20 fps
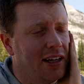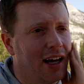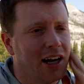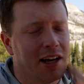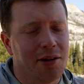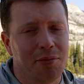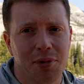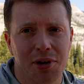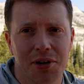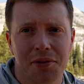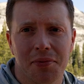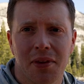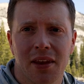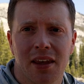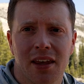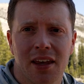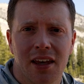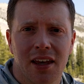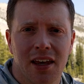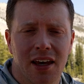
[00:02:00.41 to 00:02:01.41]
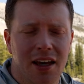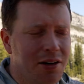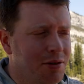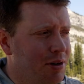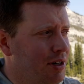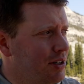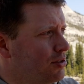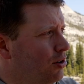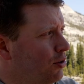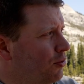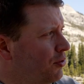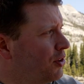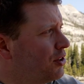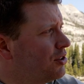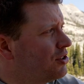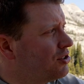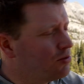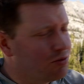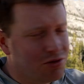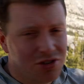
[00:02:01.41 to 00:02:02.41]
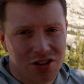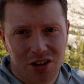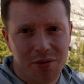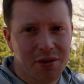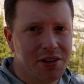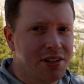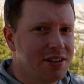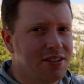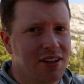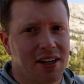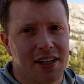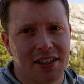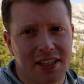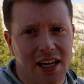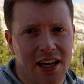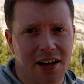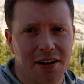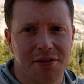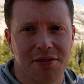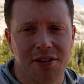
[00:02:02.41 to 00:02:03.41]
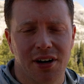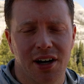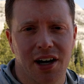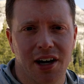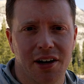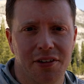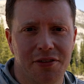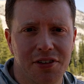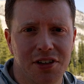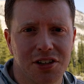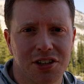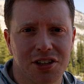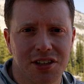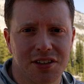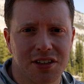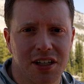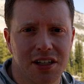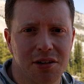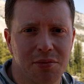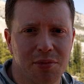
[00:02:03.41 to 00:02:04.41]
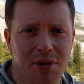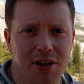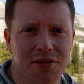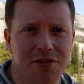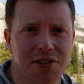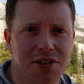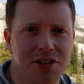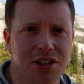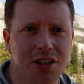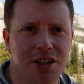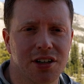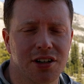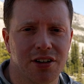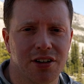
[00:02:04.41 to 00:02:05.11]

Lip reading: night, but anyways, hopefully some of these lakes have fish, because I did bring fishing gear